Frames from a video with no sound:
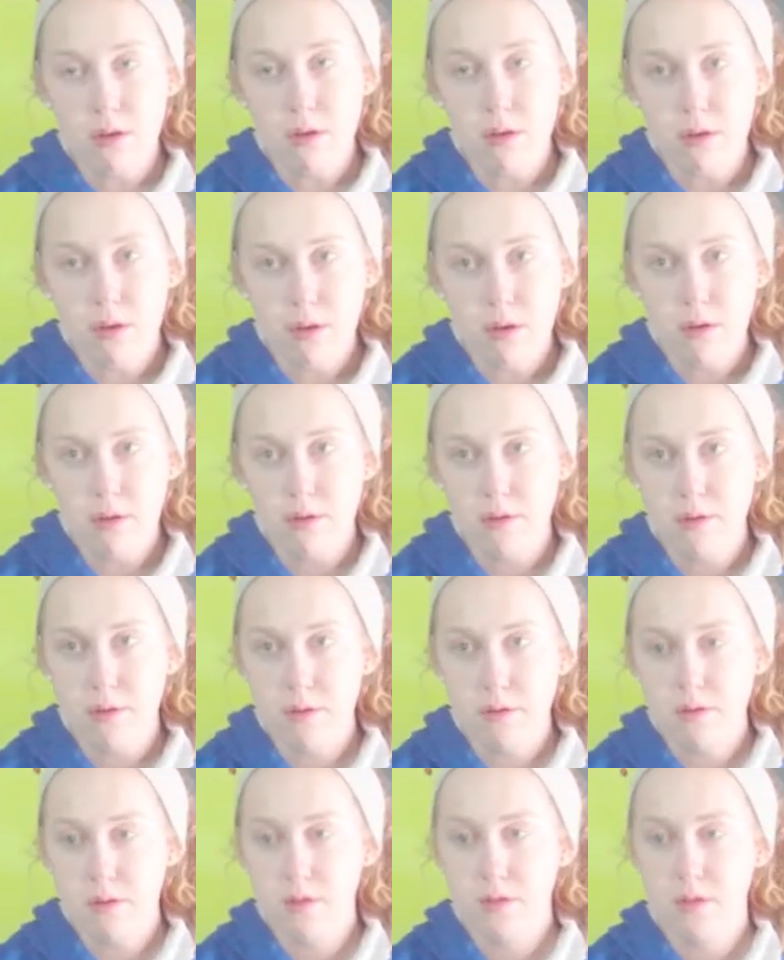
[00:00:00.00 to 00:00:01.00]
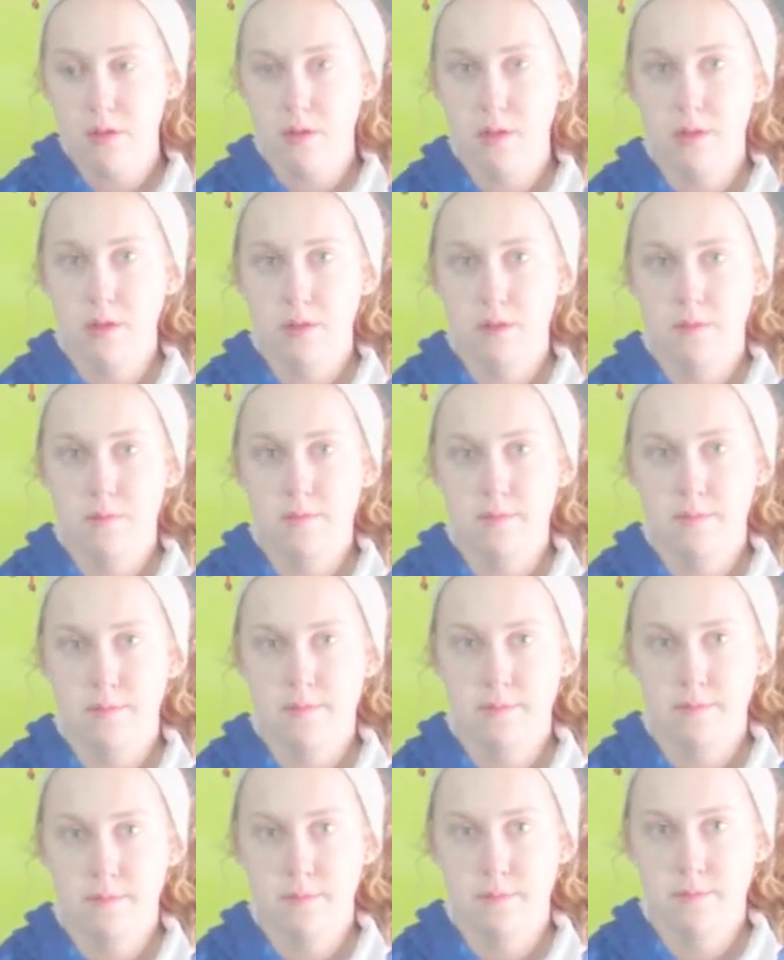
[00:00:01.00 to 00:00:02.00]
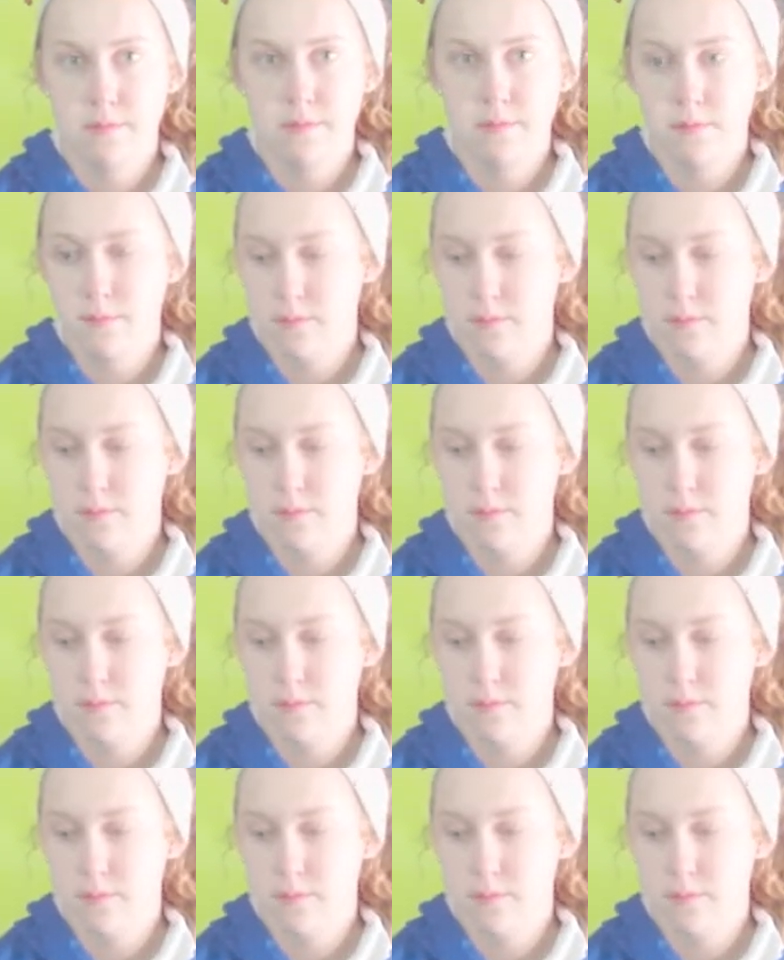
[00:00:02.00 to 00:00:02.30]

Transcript: This person isn't speaking.